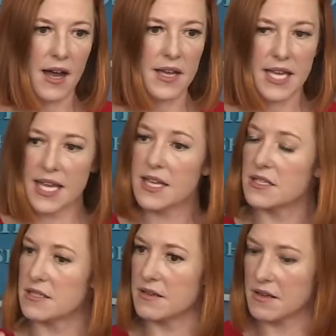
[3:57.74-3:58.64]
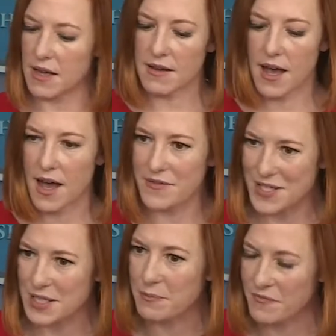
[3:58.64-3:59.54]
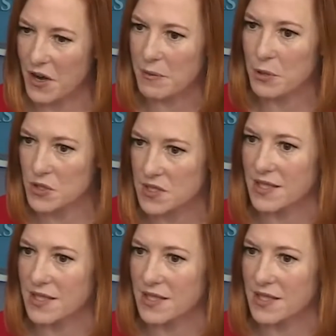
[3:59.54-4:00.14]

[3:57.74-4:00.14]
He is obviously very personally